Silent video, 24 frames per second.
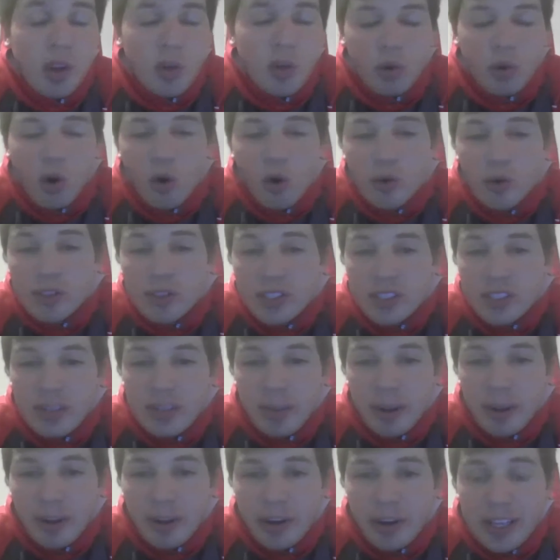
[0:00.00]
Rose, and
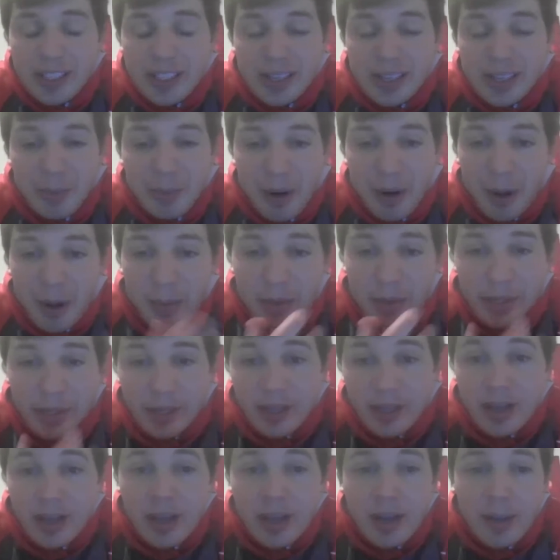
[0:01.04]
some other guys that I'm
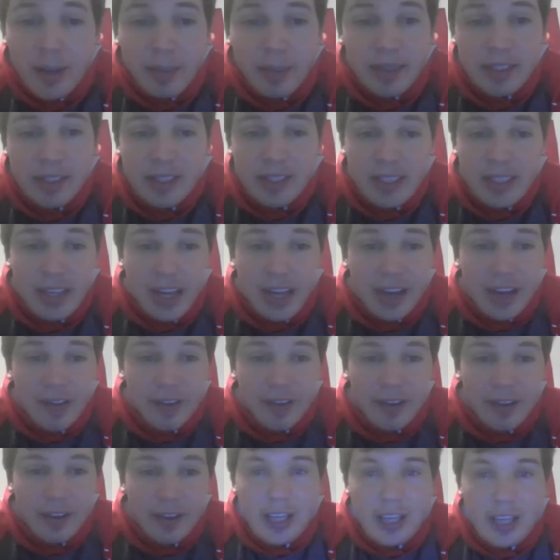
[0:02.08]
probably missing
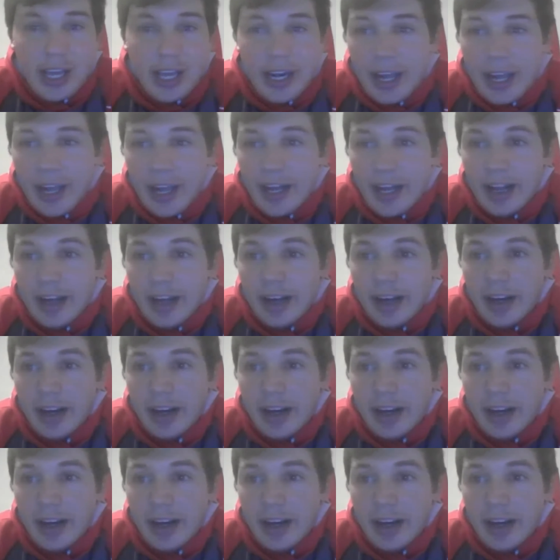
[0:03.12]
have kind of had